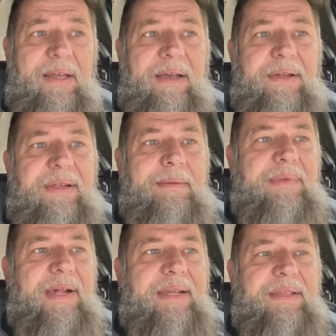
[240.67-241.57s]
it
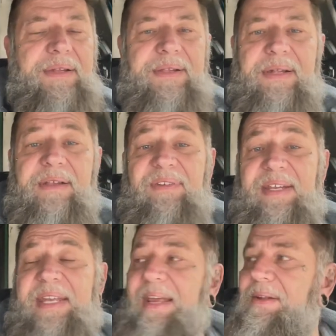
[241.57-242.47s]
seems like the
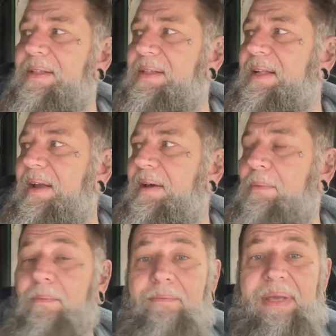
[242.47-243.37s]
615s is going
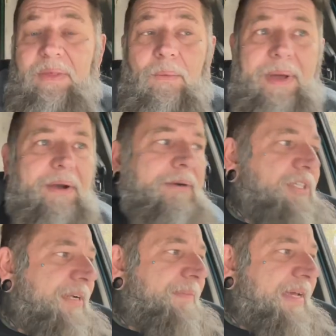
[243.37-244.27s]
to be the winner
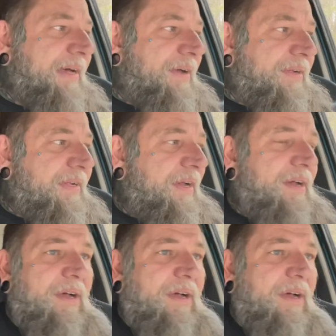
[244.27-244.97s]
just because